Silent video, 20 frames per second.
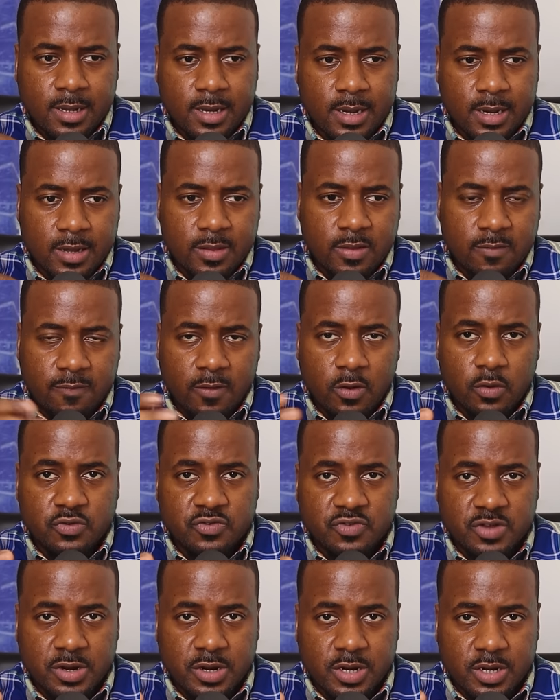the
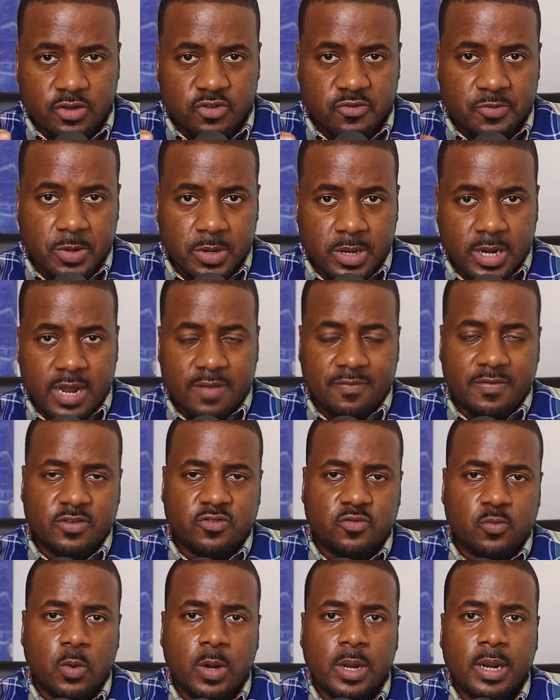folks there at Undisputed
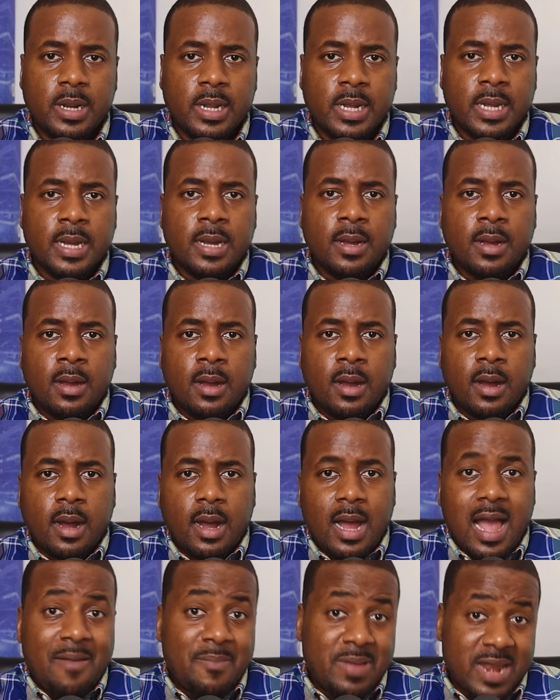FS1
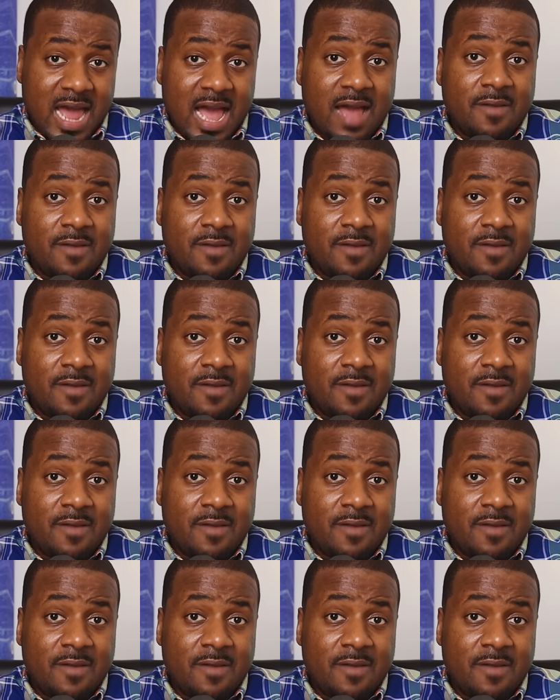have